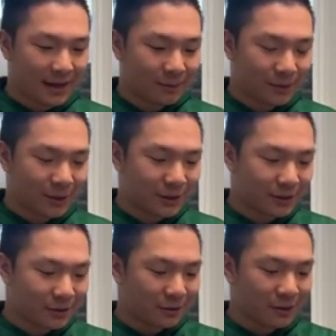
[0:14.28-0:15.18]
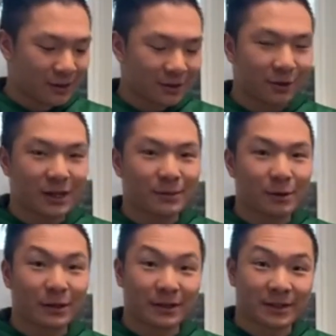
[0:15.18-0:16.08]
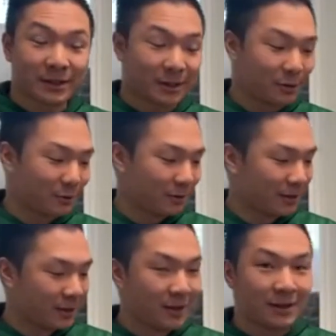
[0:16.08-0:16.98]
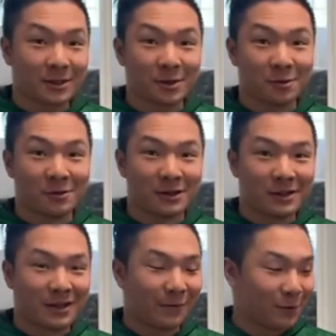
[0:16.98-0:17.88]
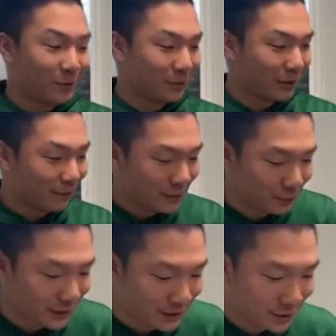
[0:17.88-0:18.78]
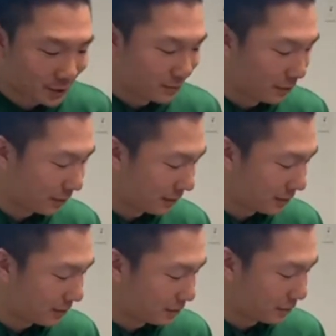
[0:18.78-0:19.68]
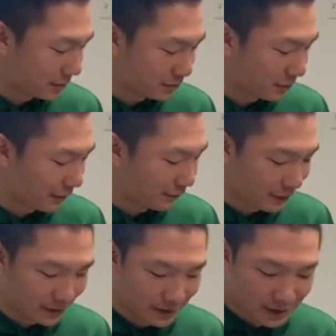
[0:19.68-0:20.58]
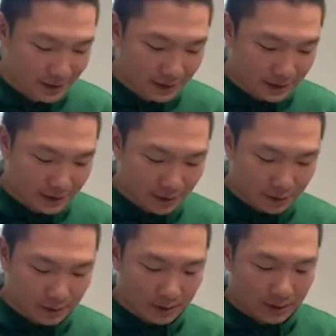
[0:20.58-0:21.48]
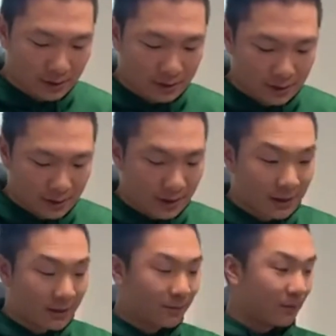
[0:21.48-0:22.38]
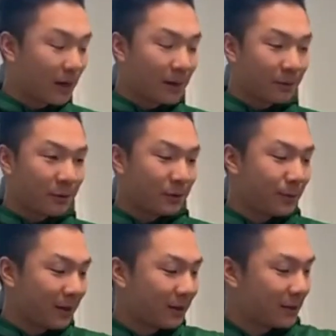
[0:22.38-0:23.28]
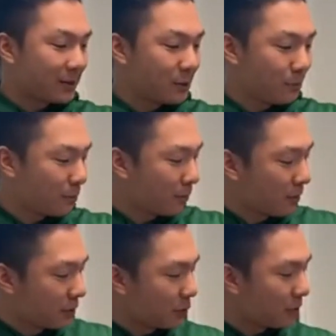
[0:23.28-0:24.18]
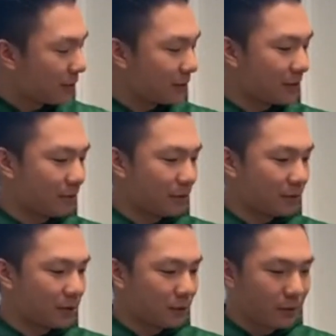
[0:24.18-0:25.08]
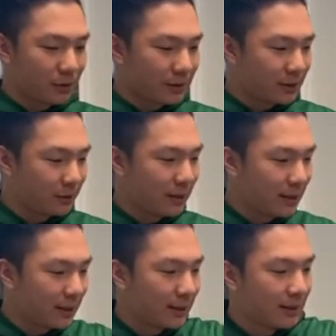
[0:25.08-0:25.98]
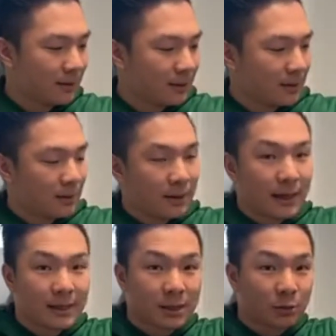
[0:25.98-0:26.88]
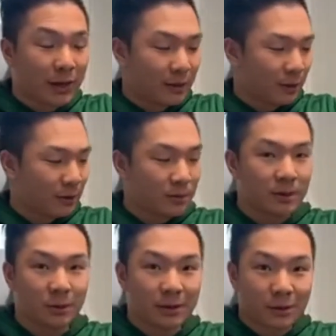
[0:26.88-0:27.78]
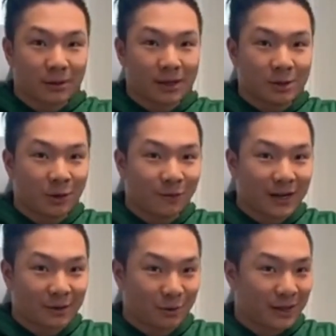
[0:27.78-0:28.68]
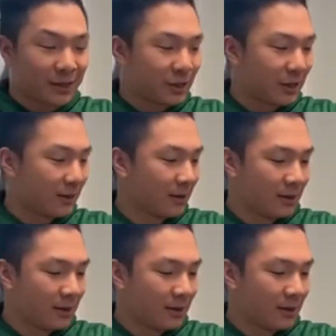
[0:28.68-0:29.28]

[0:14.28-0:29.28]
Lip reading: which is called turning milk into stone. So if you can believe it, we can turn milk into stone, which is pretty fun. So I'm going to make this super short and simple. So we're going to need a strainer. So these are things you can find in your kitchen.